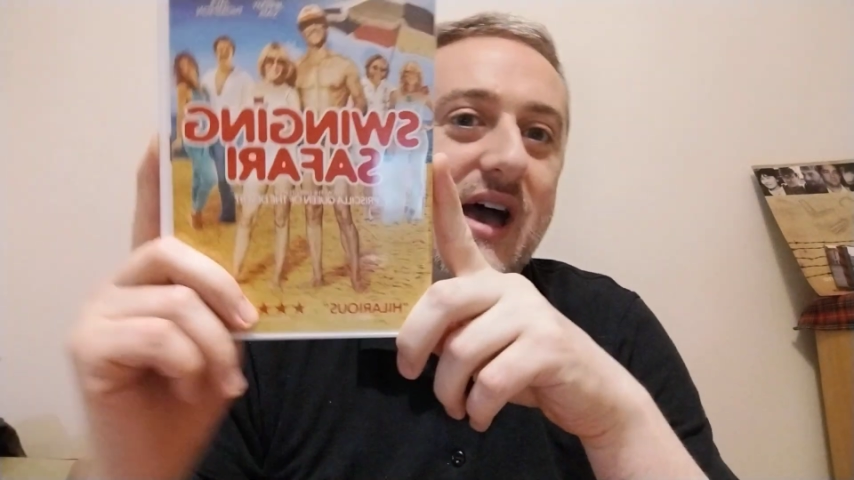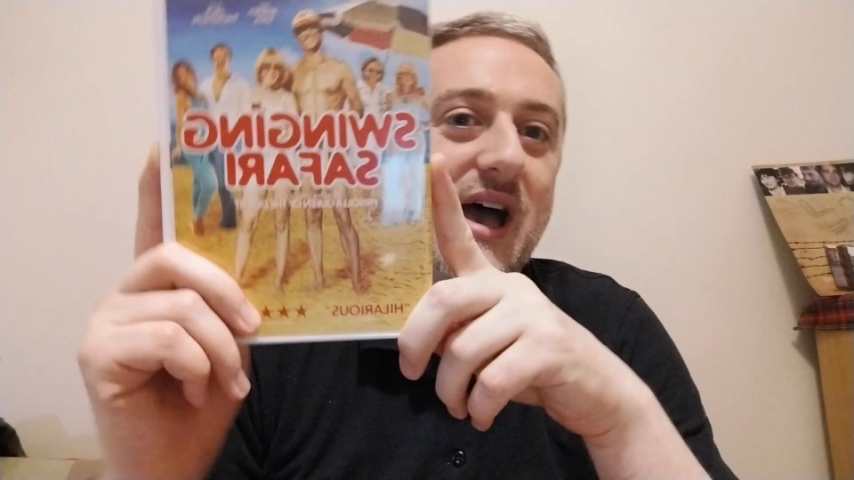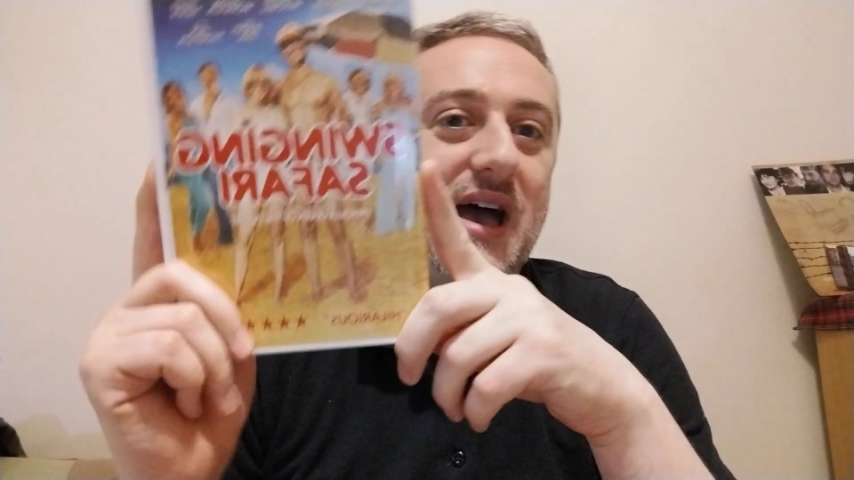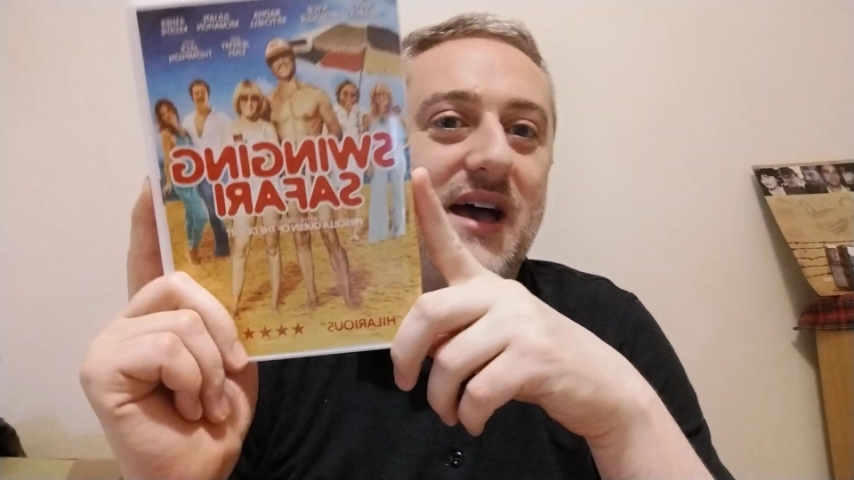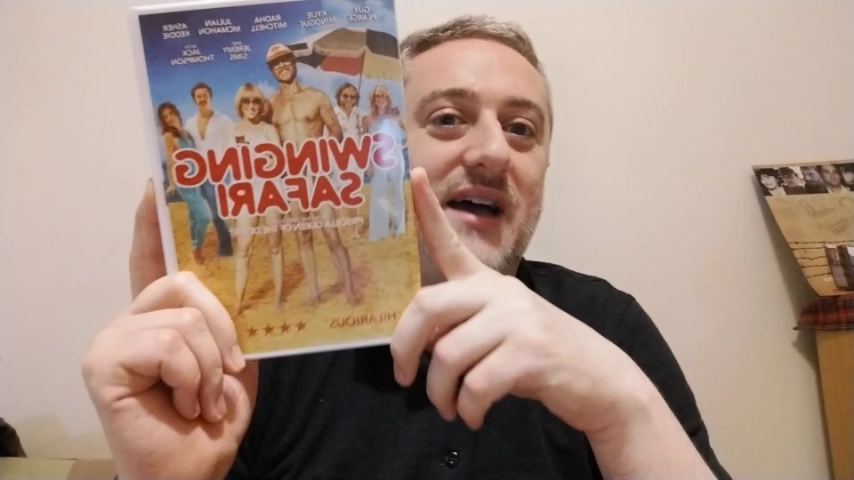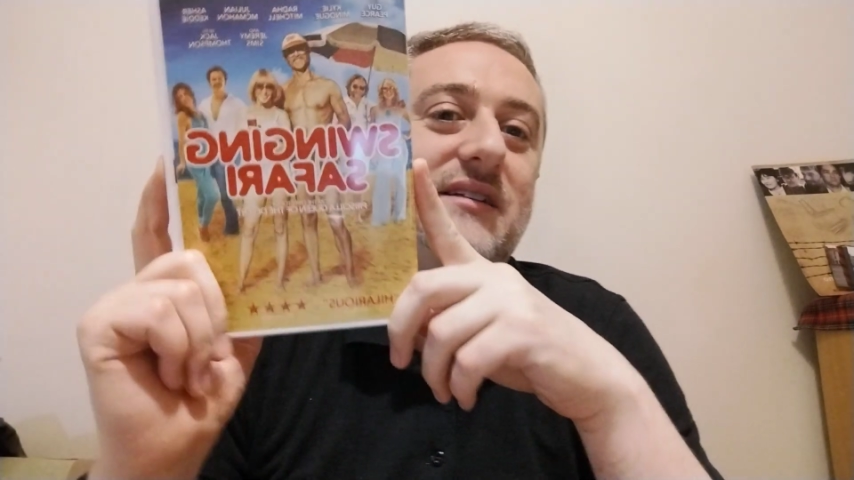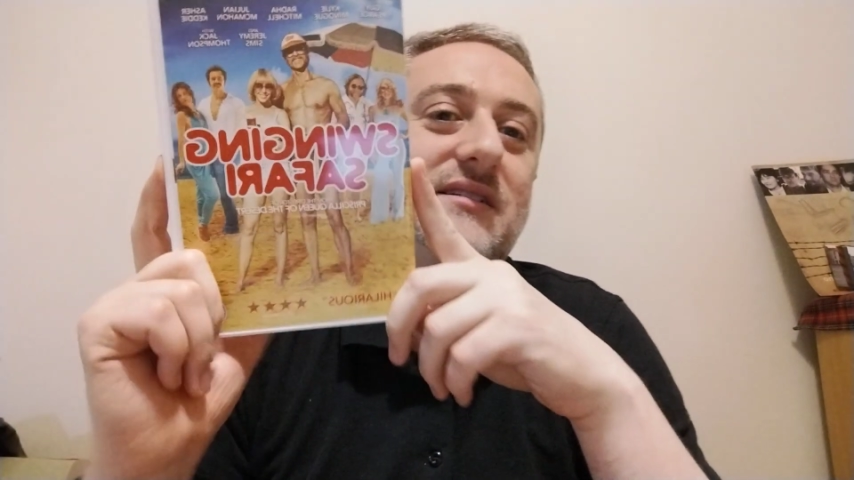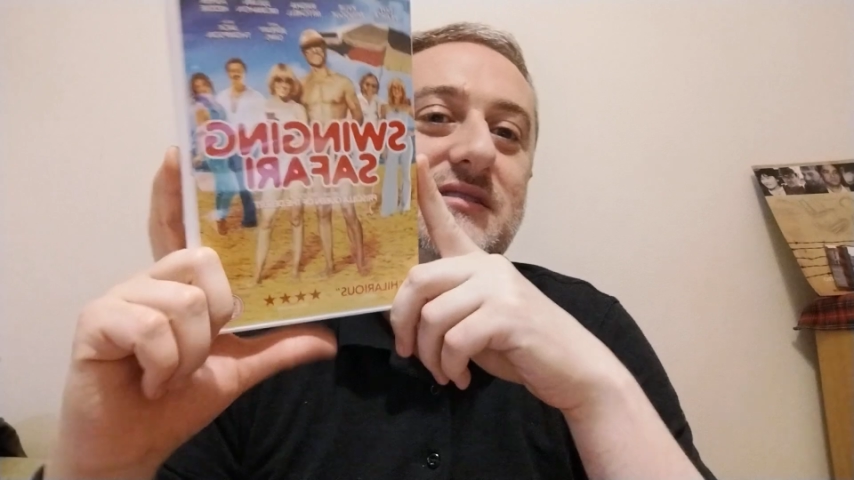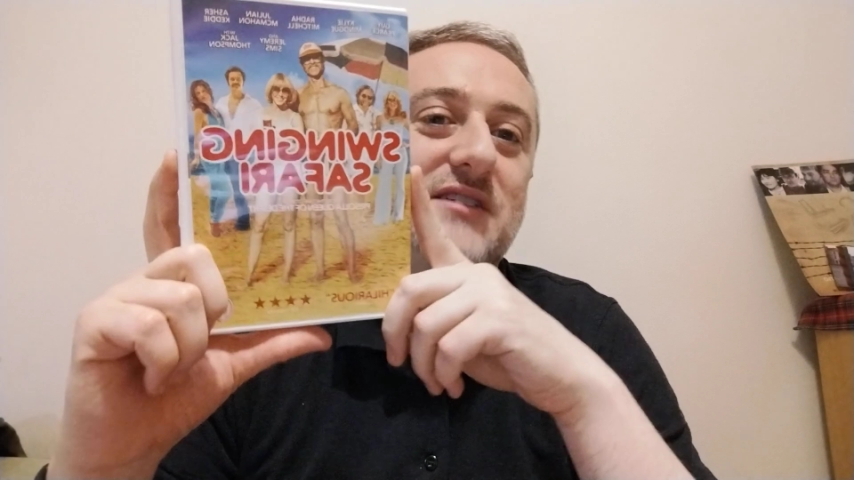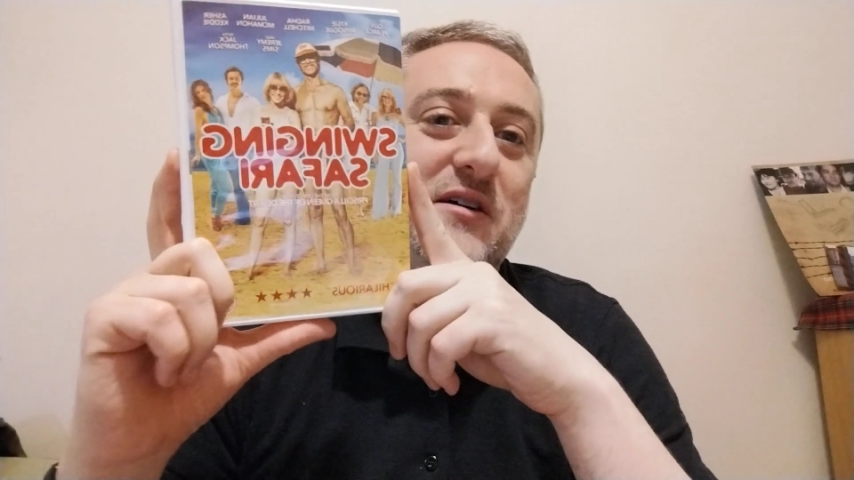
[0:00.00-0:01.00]

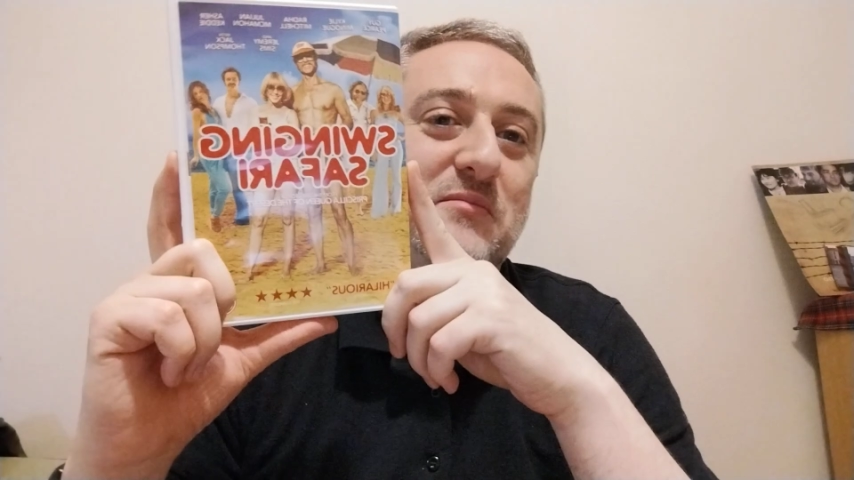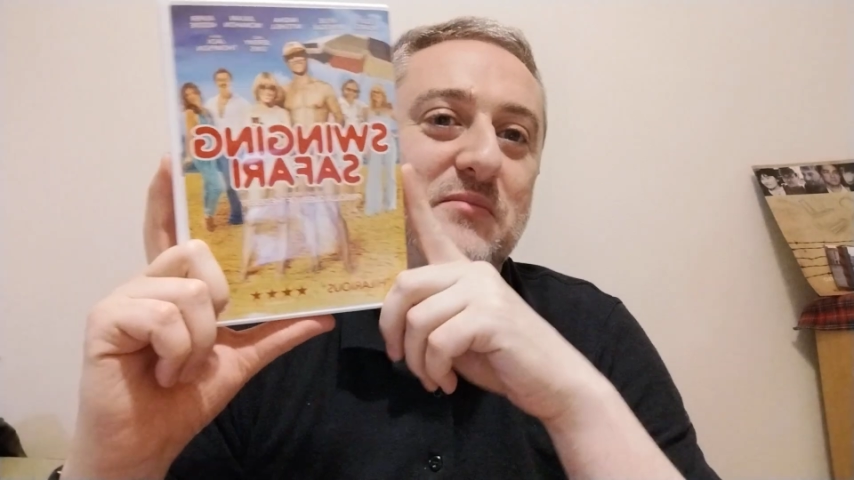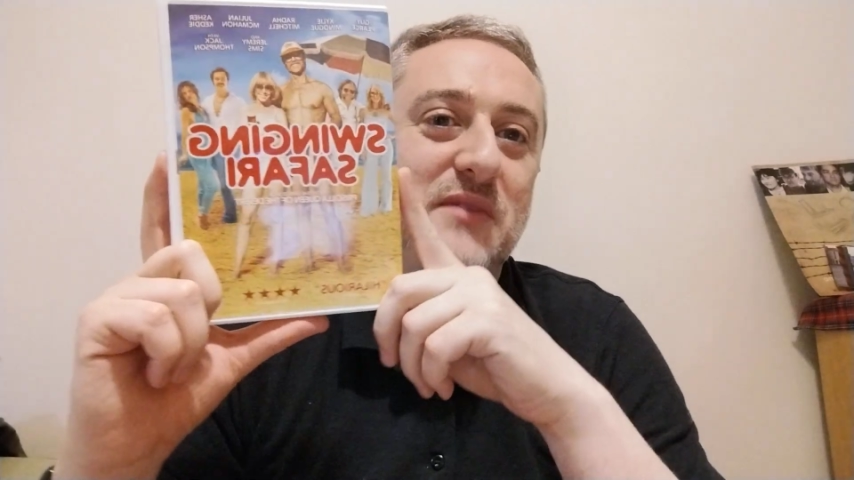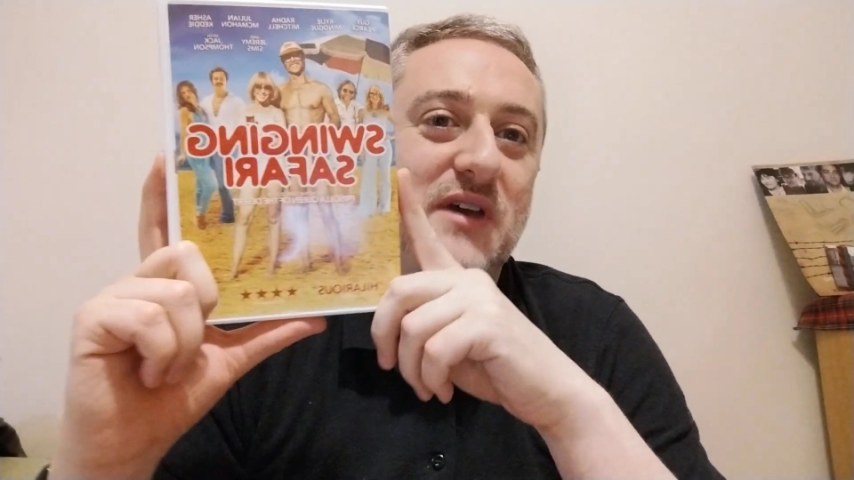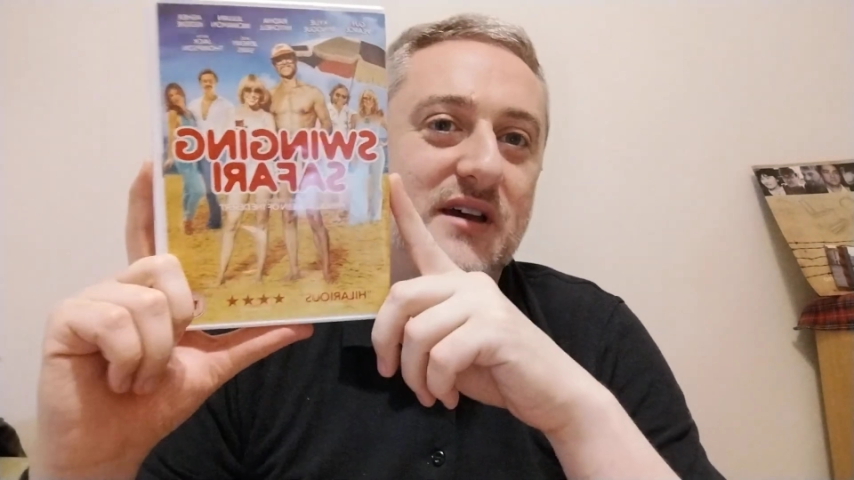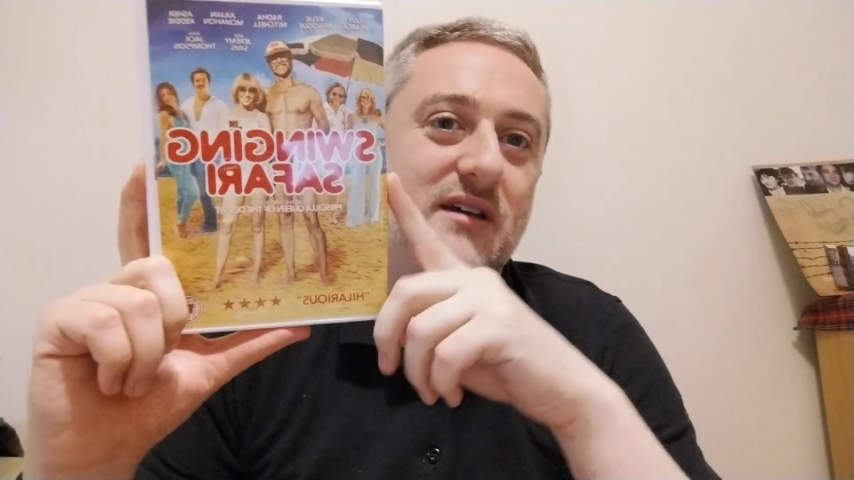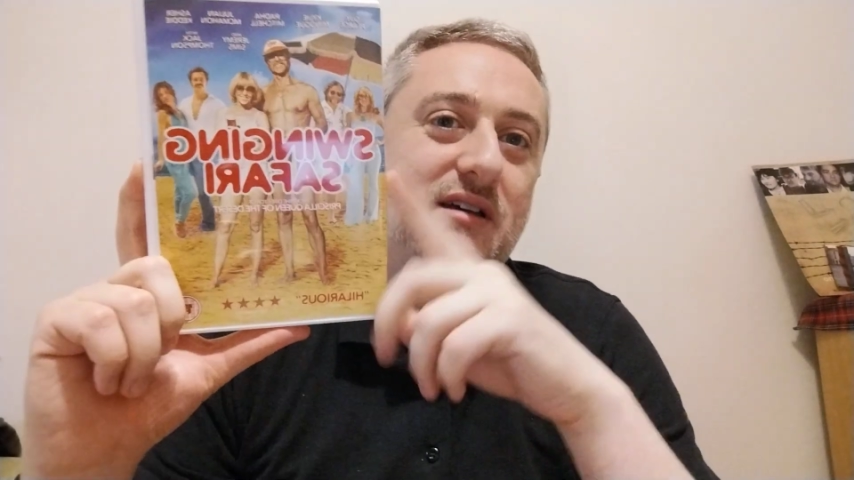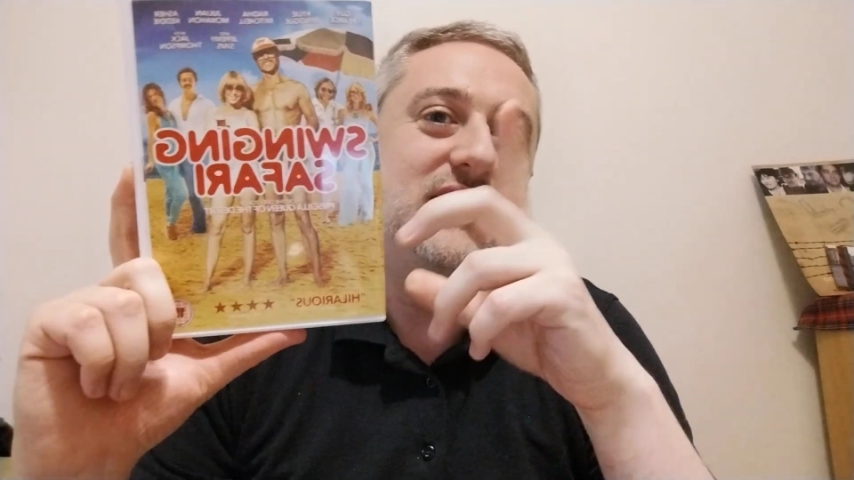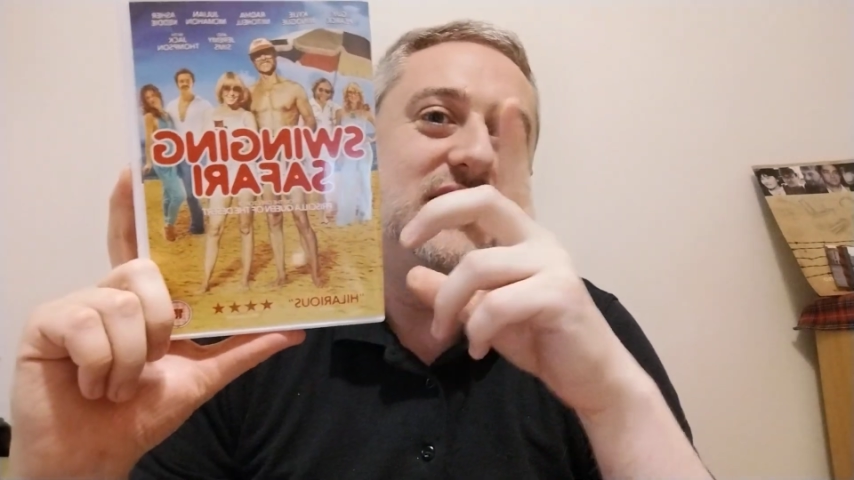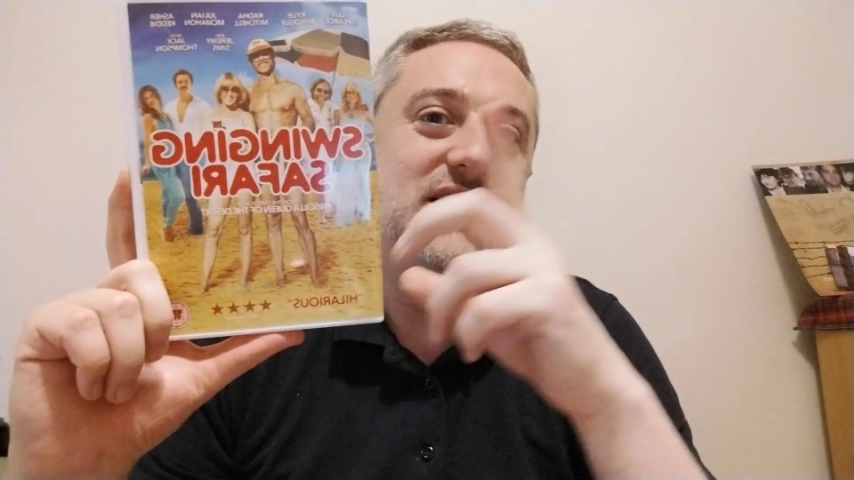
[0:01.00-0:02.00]
and
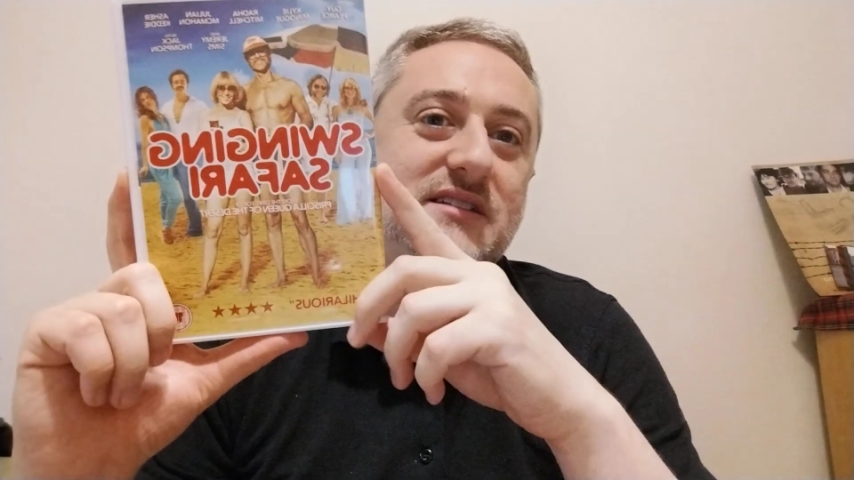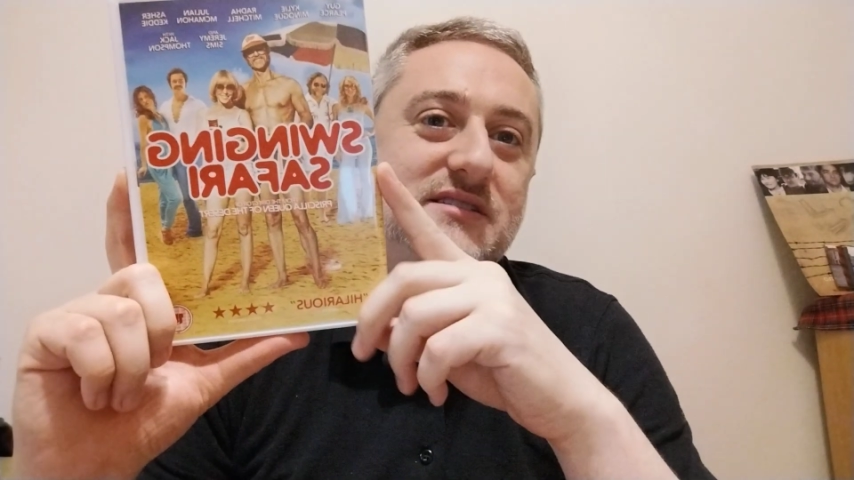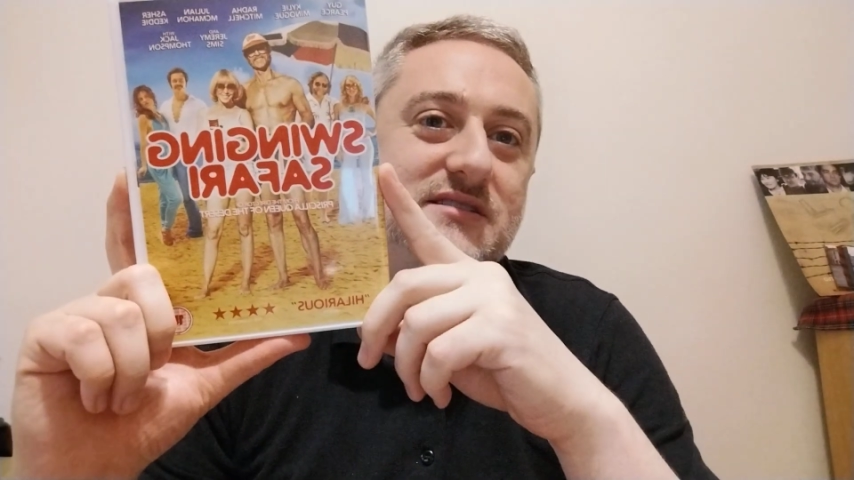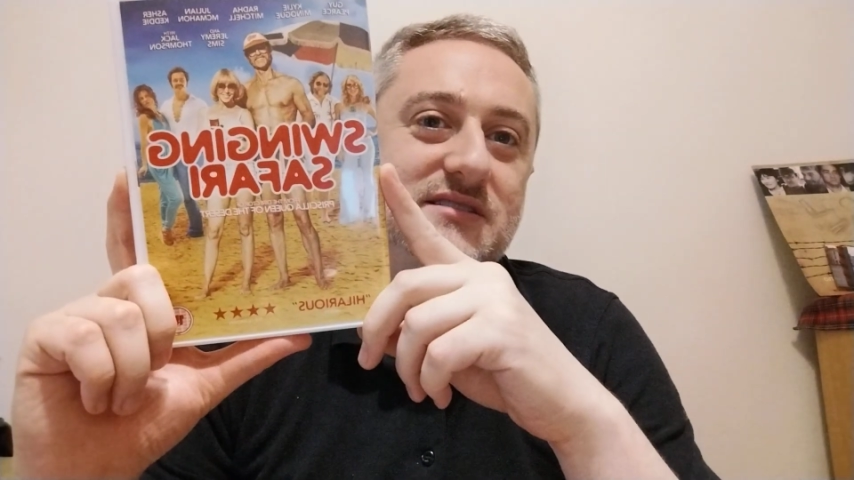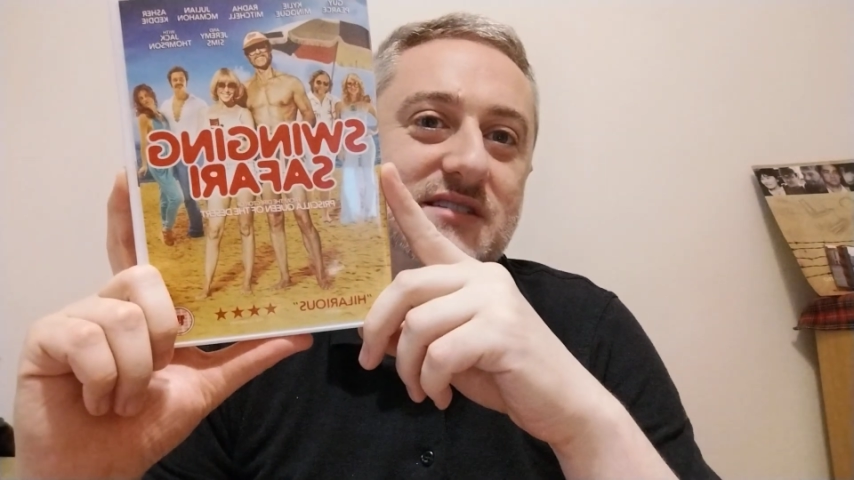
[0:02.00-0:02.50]
it's